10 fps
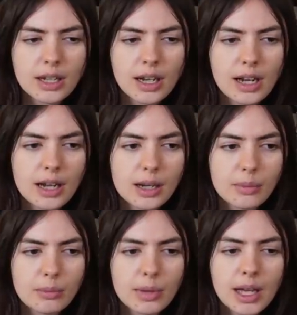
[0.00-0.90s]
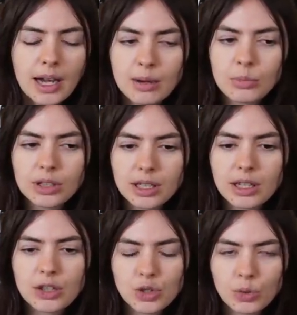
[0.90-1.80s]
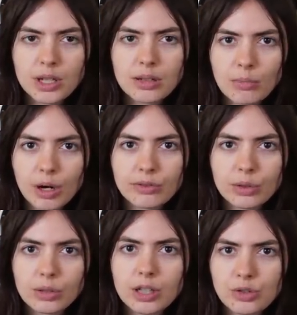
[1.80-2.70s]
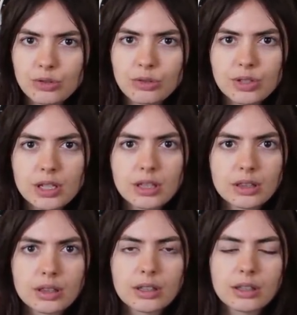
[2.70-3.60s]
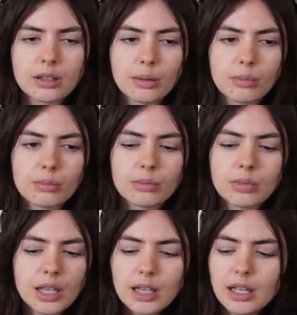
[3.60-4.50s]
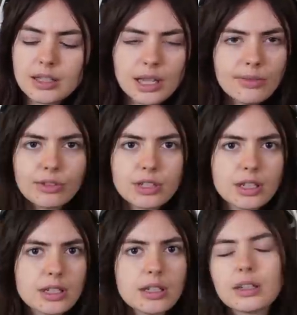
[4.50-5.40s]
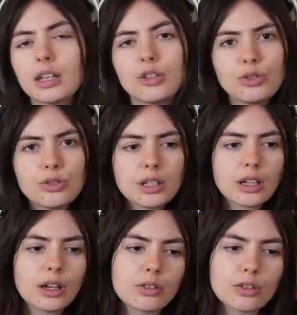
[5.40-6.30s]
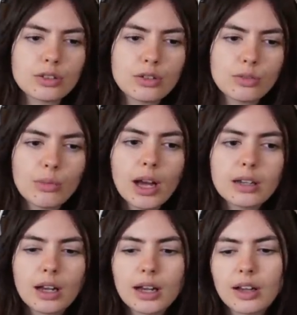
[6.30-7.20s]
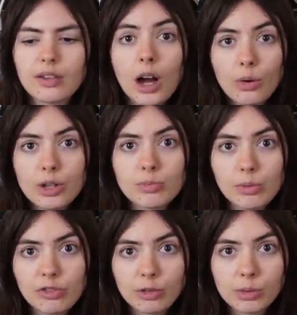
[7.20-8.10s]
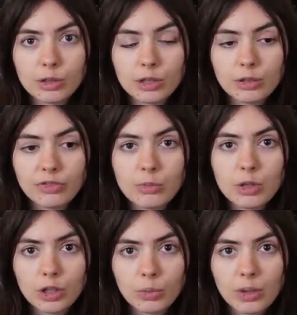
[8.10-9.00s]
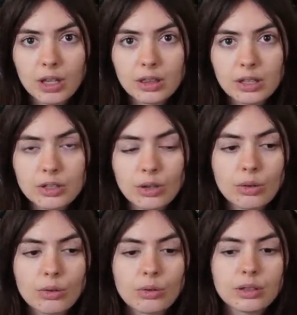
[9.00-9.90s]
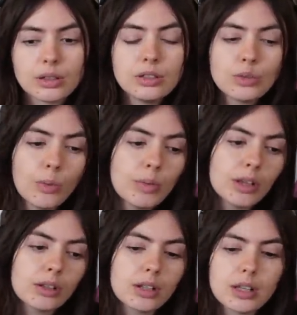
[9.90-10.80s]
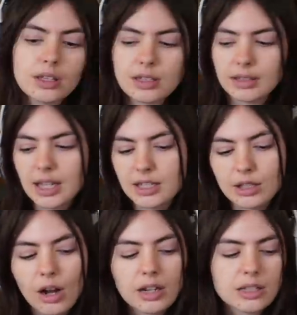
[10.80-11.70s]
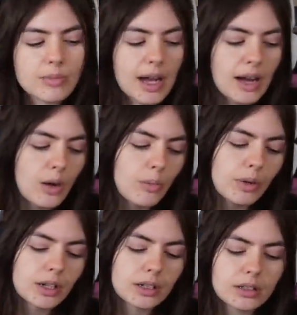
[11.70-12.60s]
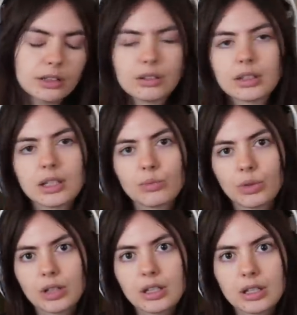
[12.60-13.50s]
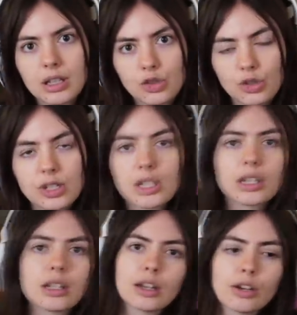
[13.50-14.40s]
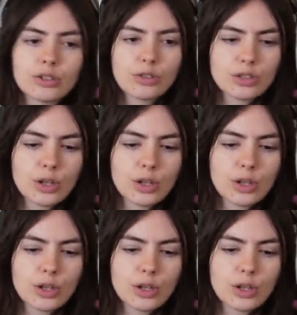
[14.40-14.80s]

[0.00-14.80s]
And I'm really enjoying Marvel introducing, and same for DC, introducing characters you might not have always been familiar with. So new abilities, less talked about, but clearly really interesting characters.